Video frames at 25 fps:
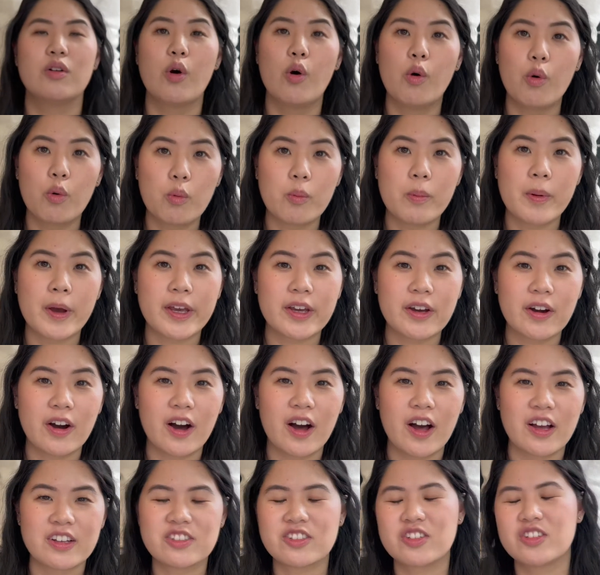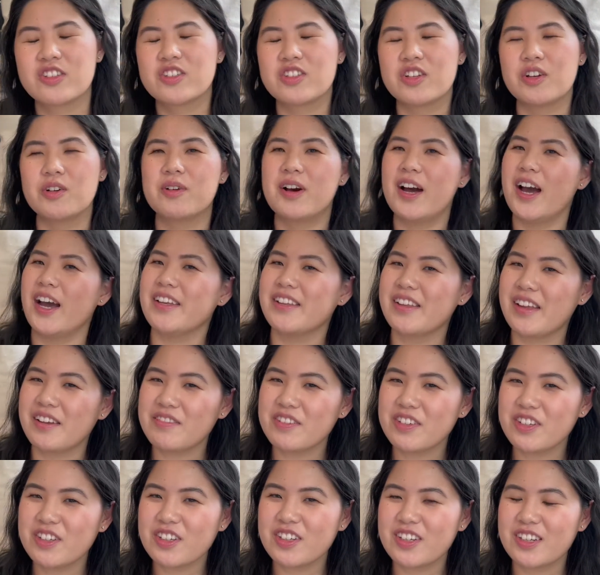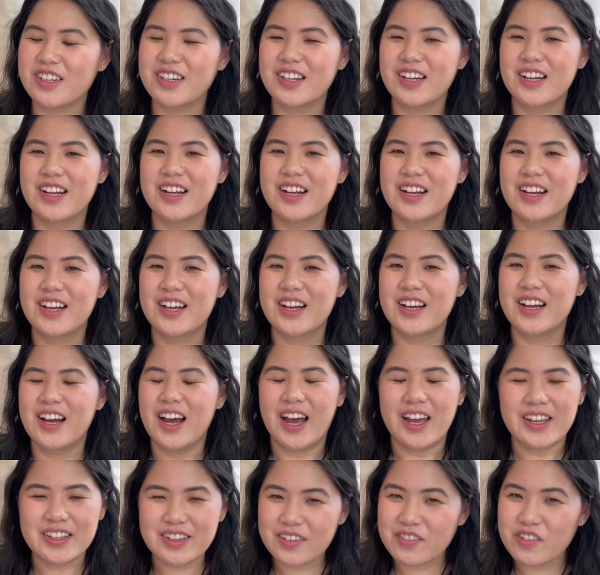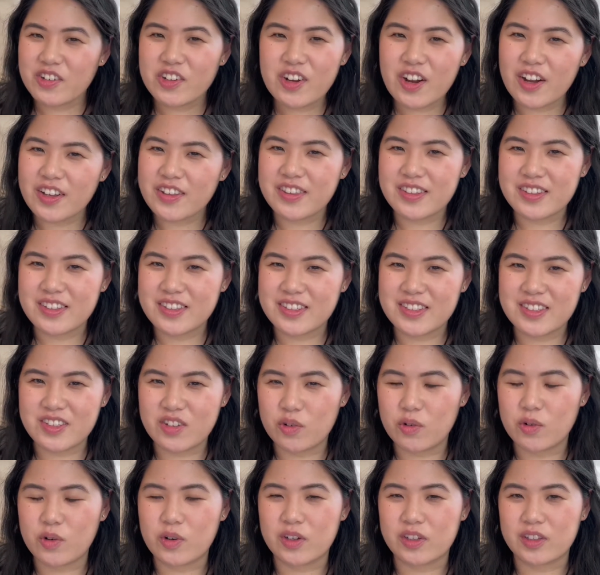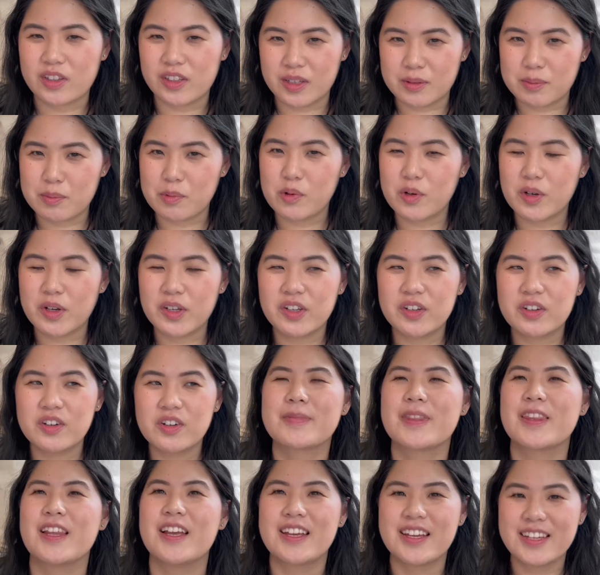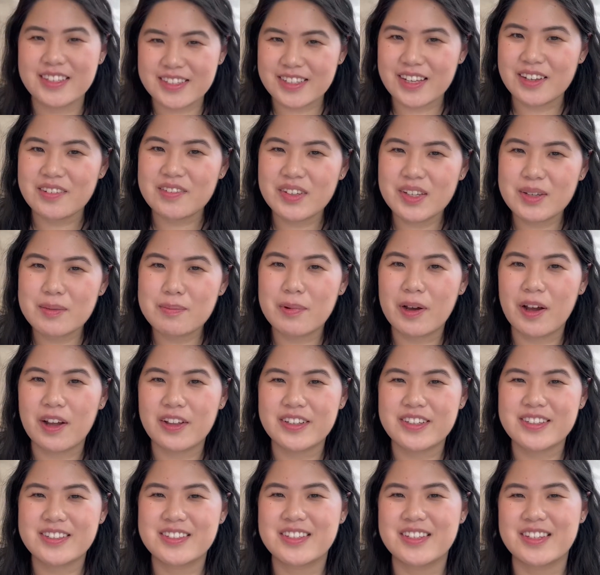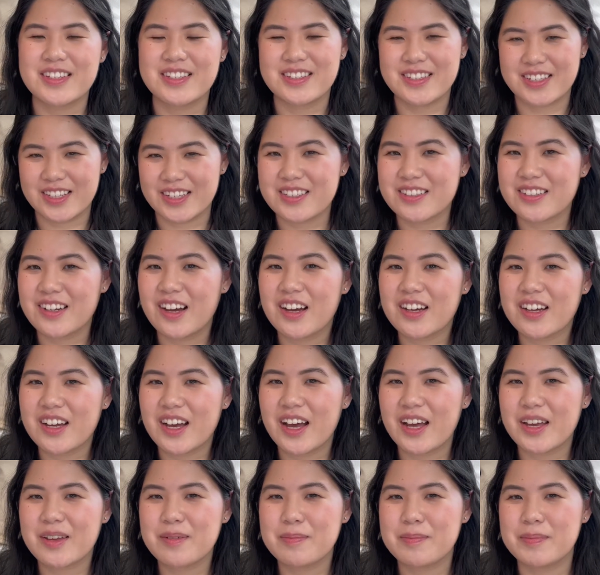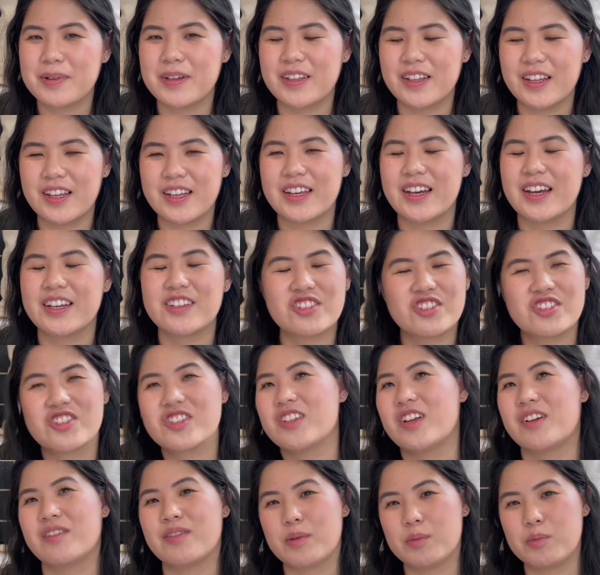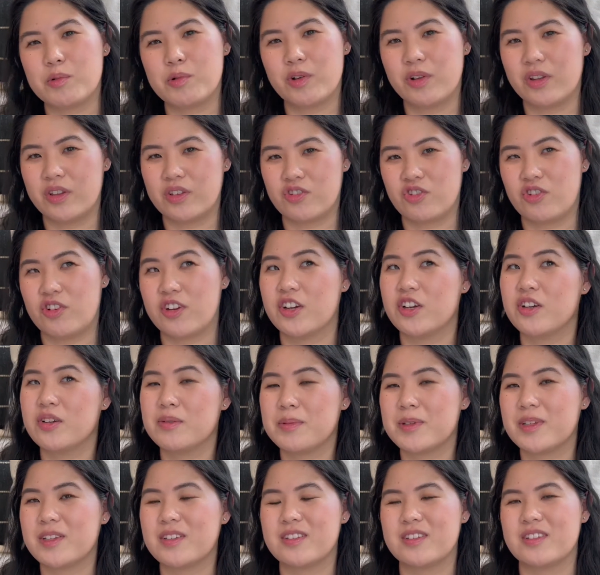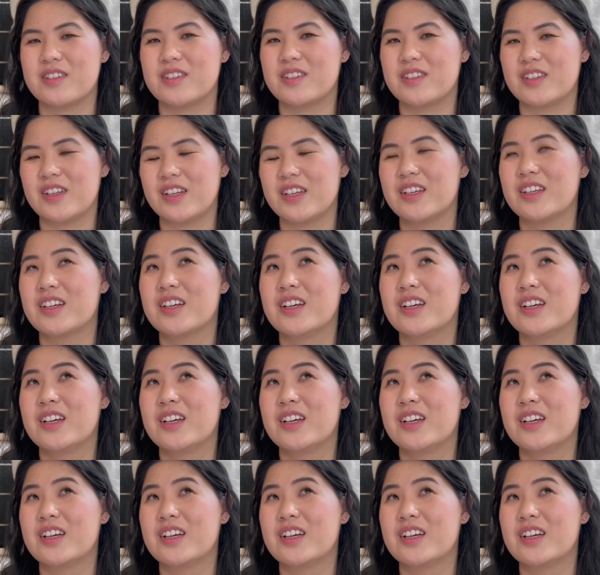oh my gosh. So I never I never got the Dior lip oil. Like I definitely bought into the TikTok hype, but like I just never pulled the trigger because it's like,